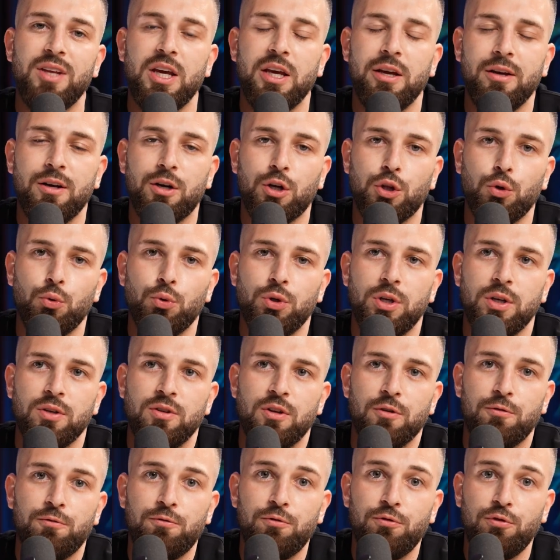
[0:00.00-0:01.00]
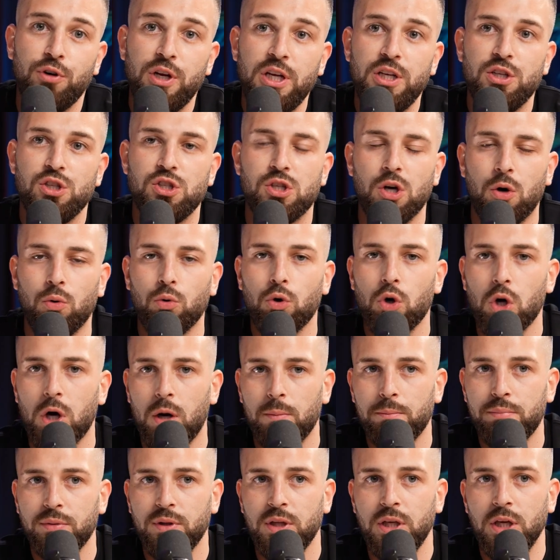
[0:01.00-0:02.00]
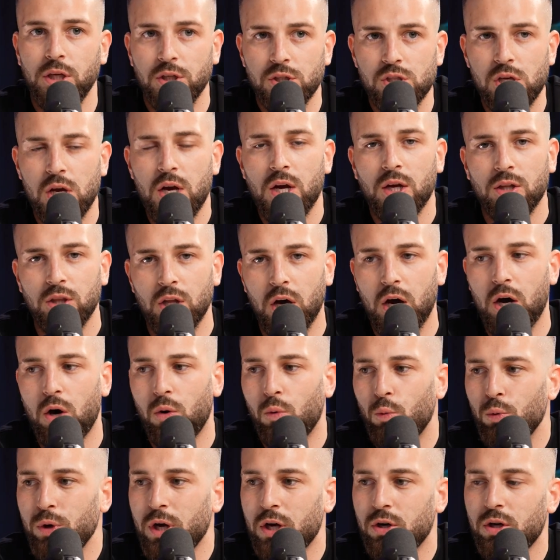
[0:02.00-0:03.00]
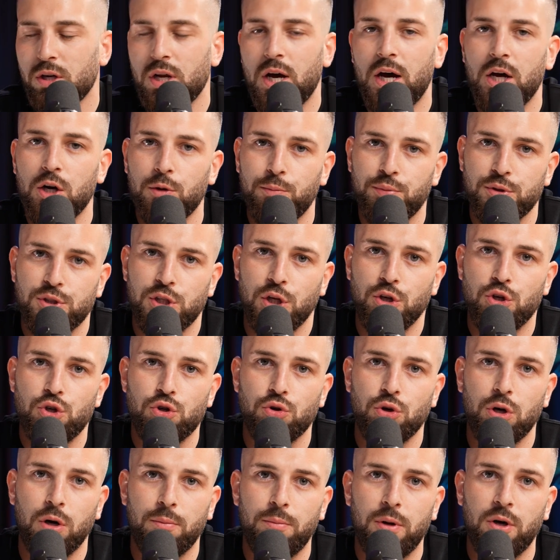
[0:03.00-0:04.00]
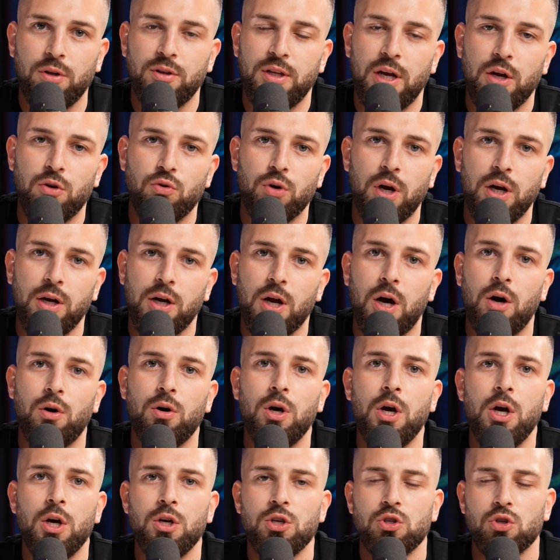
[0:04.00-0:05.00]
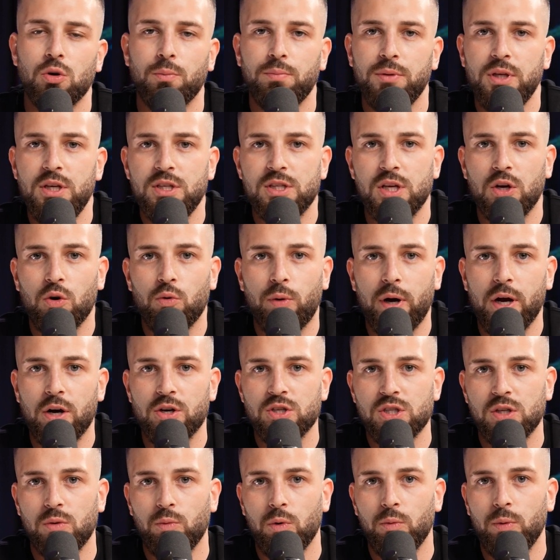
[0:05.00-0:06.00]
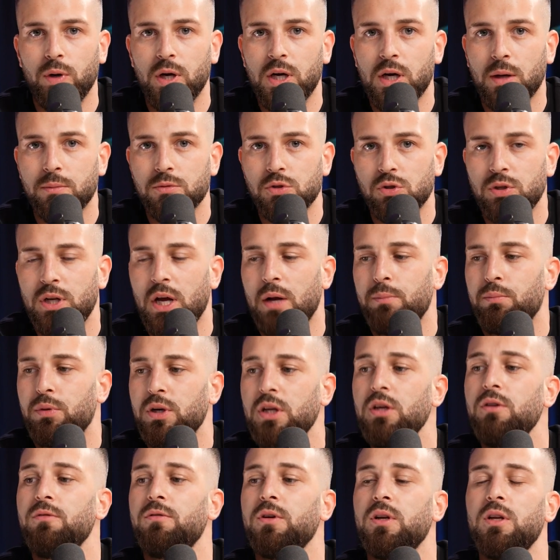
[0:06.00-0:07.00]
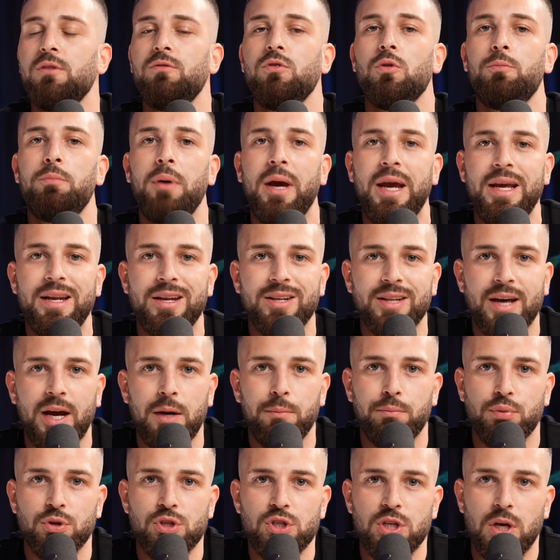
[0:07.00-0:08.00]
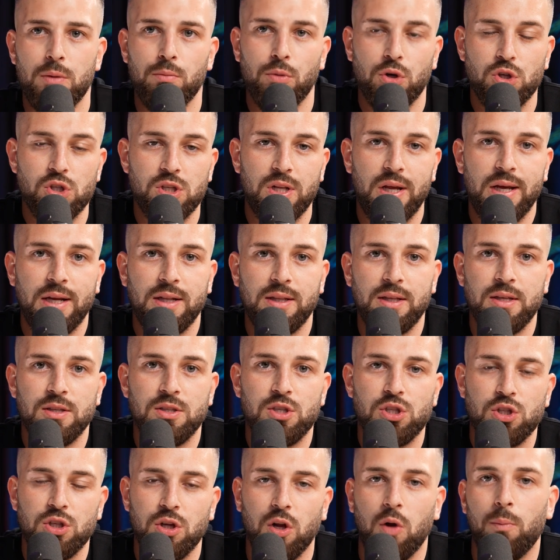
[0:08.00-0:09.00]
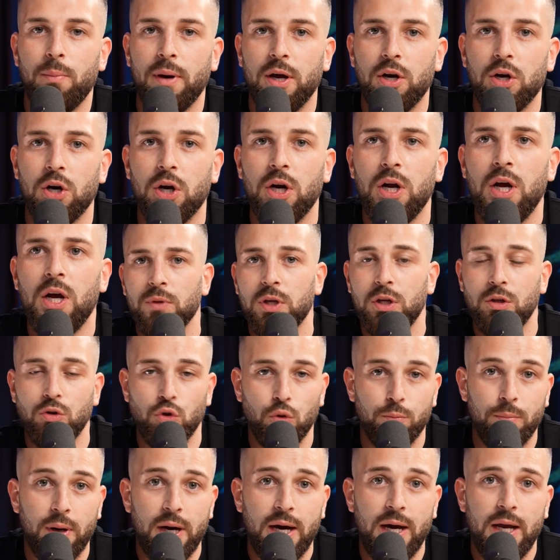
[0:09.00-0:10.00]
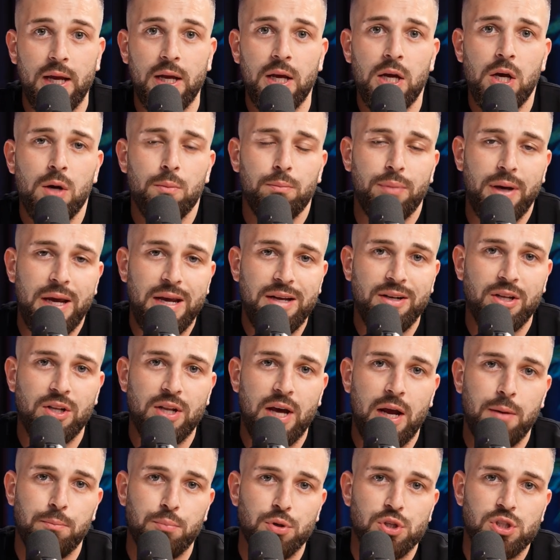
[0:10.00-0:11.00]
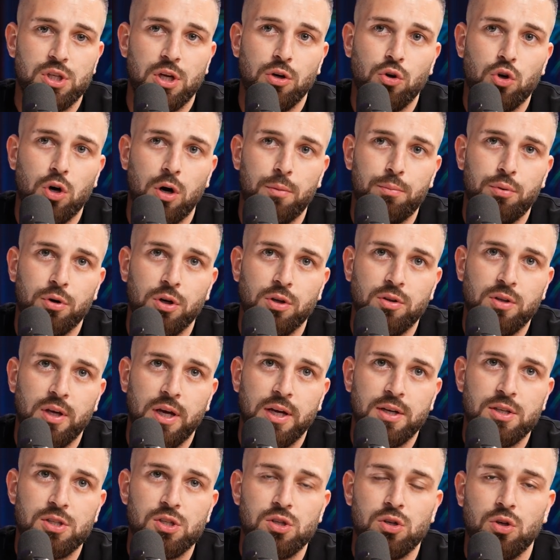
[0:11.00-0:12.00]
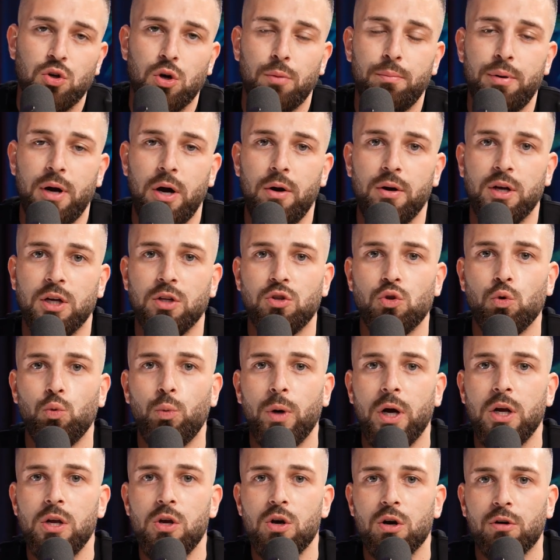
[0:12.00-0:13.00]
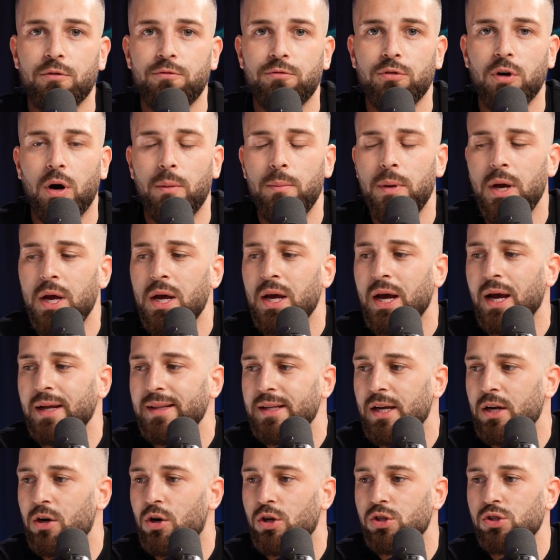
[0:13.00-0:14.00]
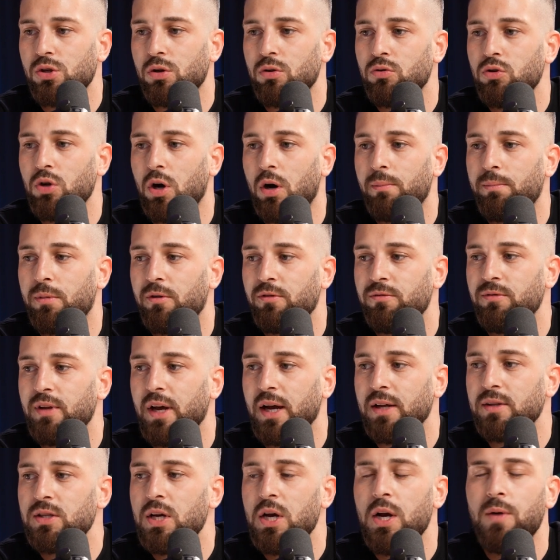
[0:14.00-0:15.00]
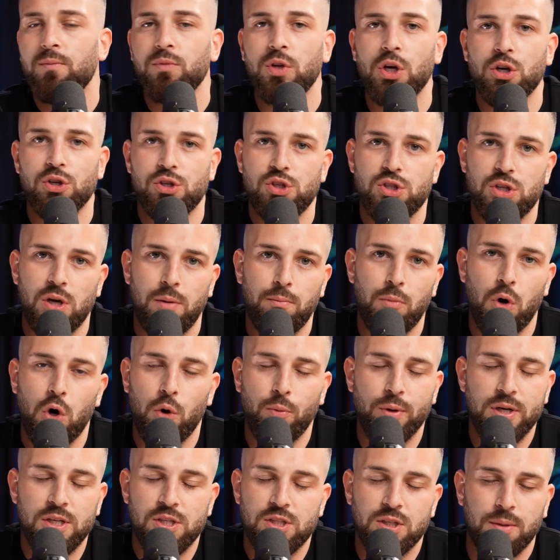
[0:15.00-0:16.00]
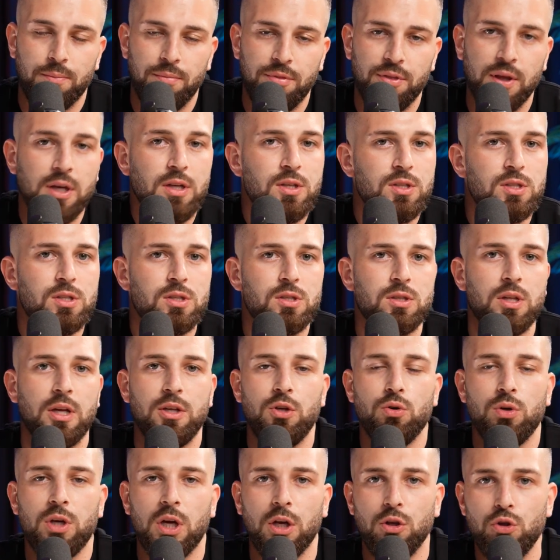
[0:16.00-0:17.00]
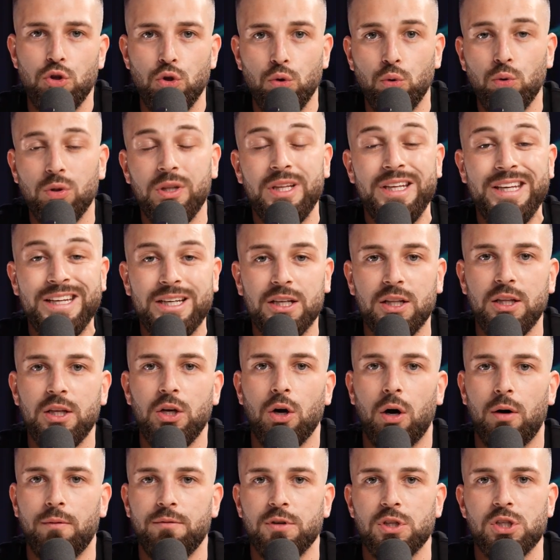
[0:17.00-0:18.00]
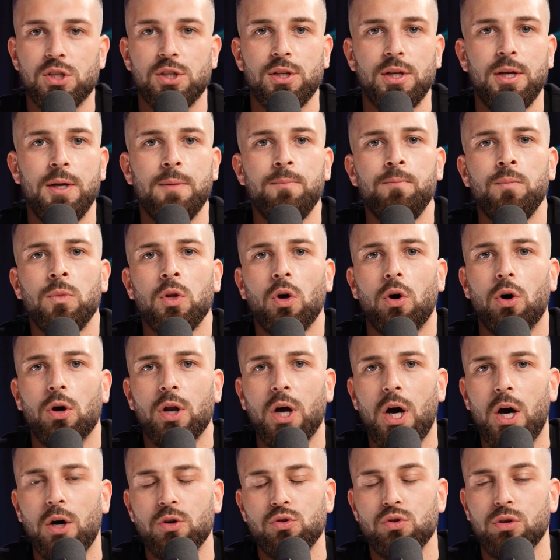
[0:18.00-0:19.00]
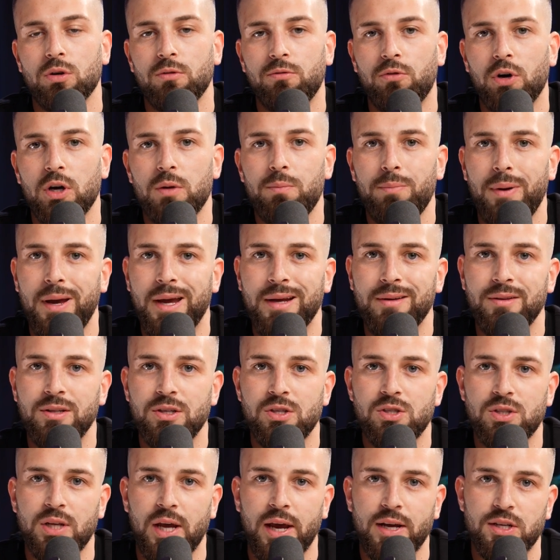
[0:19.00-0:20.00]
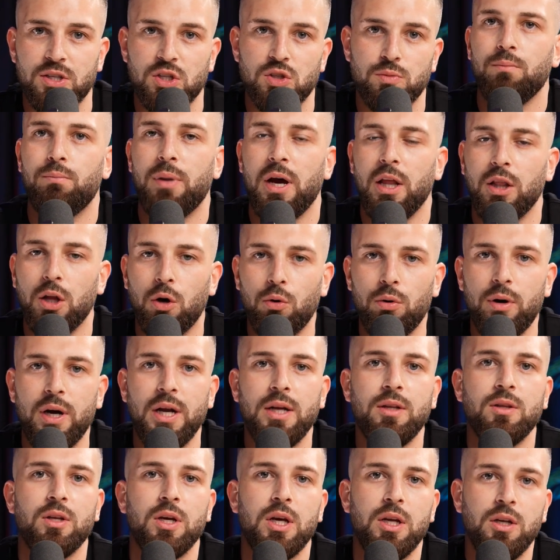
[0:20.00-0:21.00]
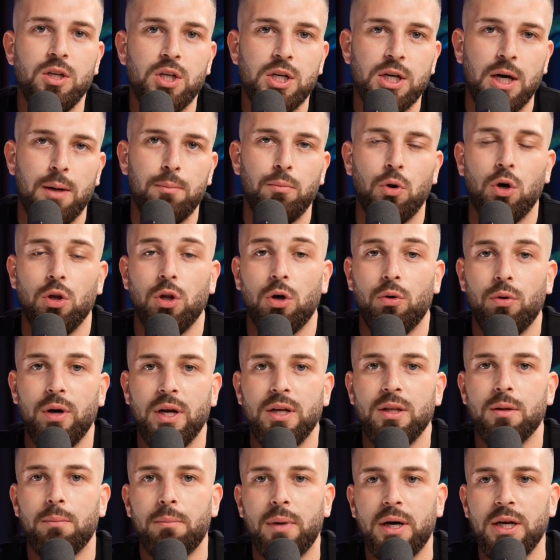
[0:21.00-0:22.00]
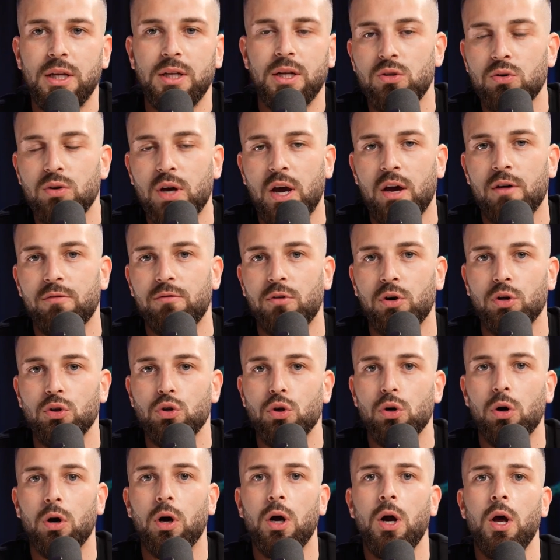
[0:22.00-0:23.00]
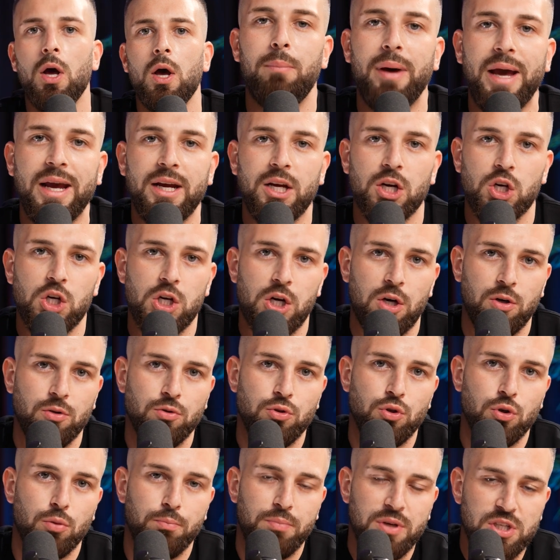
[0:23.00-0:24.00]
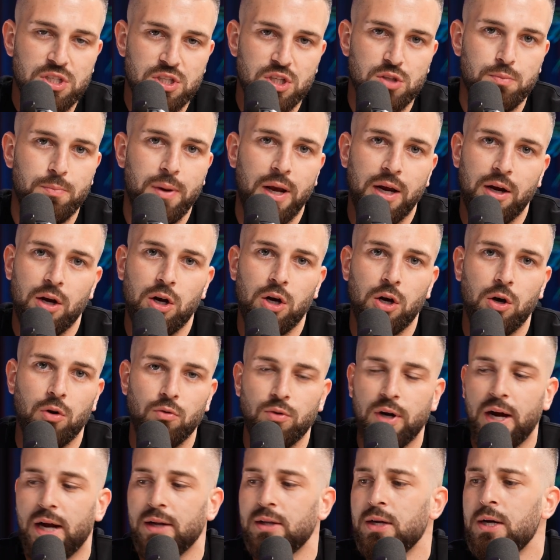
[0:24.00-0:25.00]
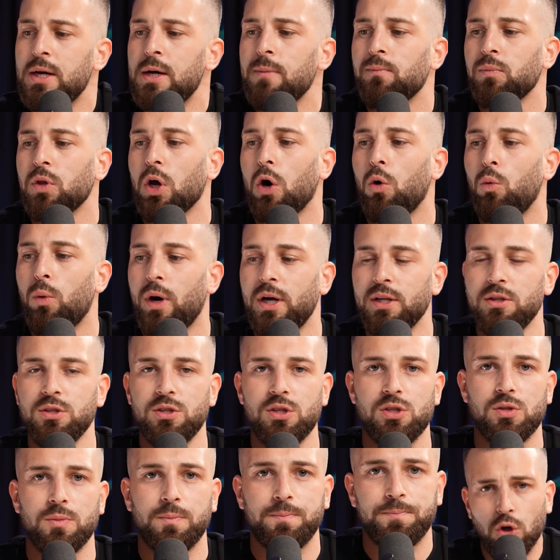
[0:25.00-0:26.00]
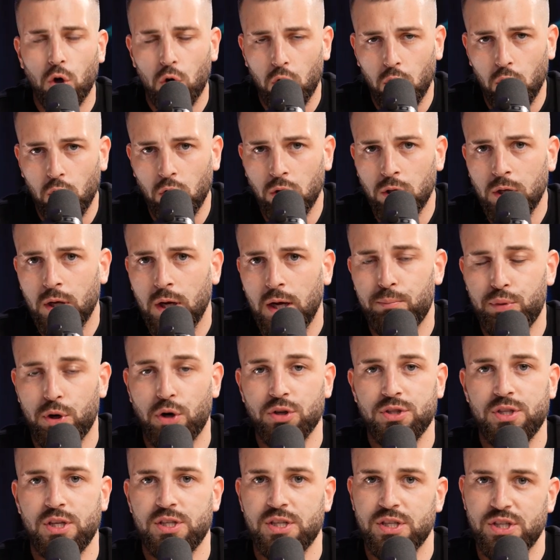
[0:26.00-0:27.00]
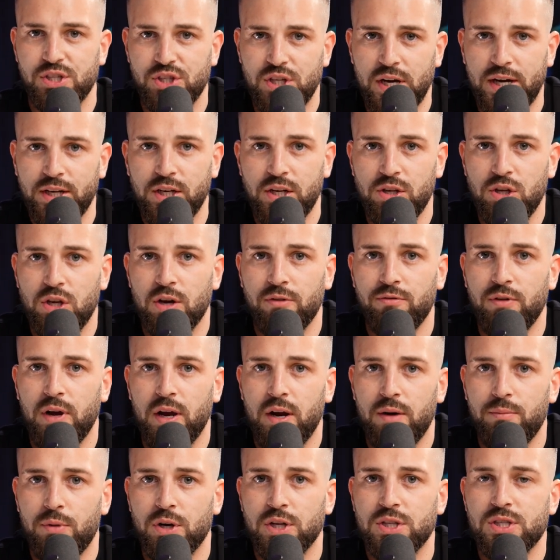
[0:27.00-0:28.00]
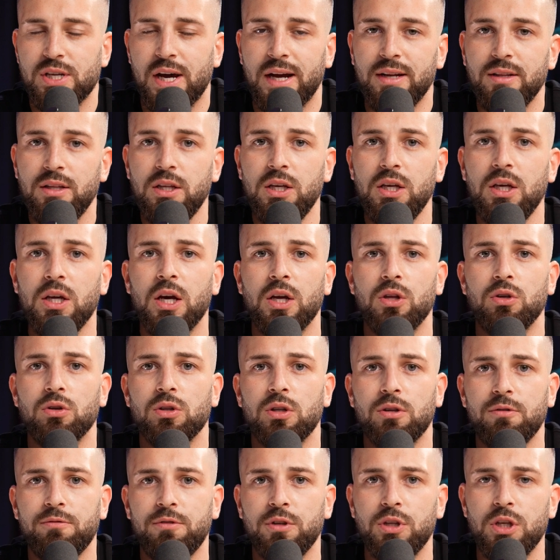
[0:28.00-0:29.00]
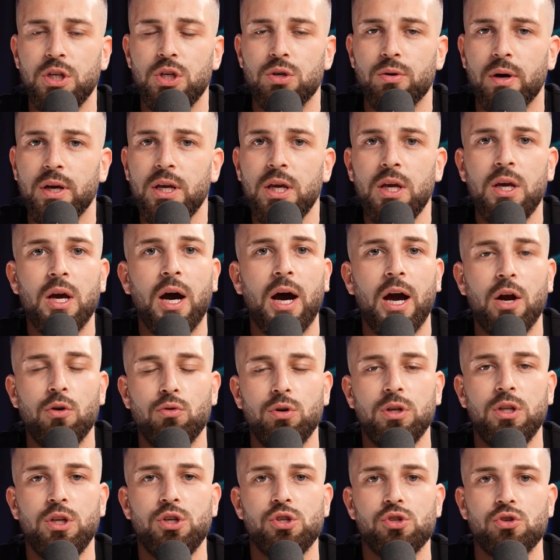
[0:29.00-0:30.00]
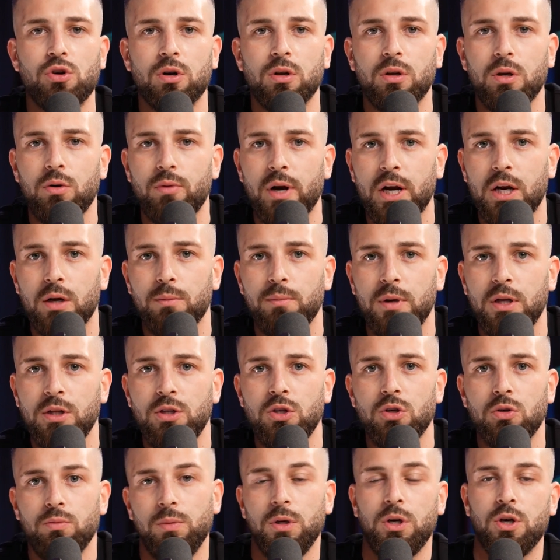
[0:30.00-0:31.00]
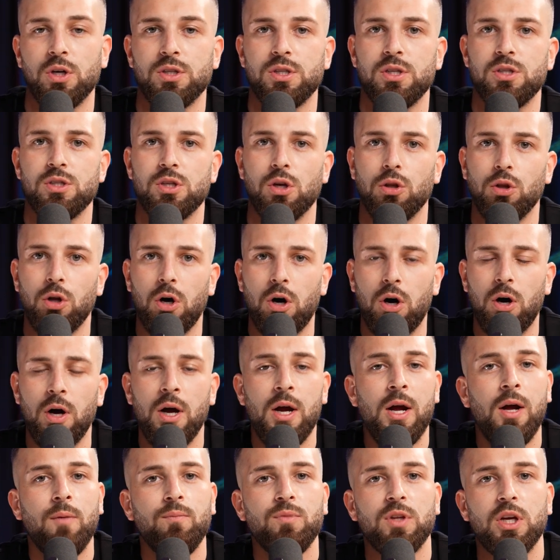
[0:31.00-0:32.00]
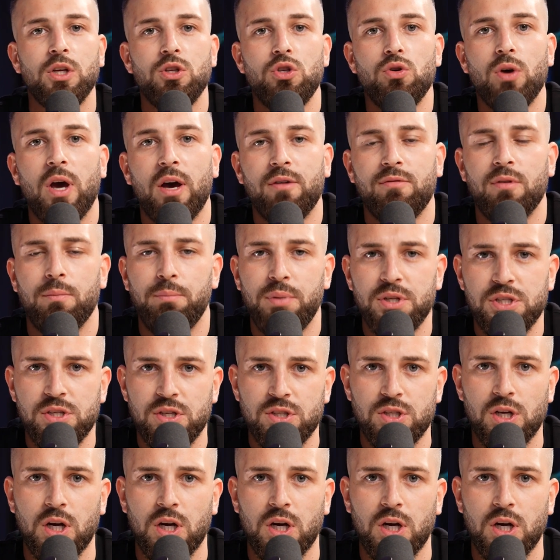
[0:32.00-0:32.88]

they included the free zone companies. Now, we are not 100% sure about that right now, so please inquire someone when it comes to that. But even if you pay the 9%, most likely it's still better in Dubai, paying the 9% corporate tax, comparing it to where you're from. And then also on top of that, there's always some things that you can do legally, obviously, on how to avoid paying these taxes by lowering the income or lowering the money that you have on your bank account, your business bank account, right? Now, once the whole process is done and you have Emirates ID and you live in the UAE, I really strongly recommend you, because it's a law, that you have a business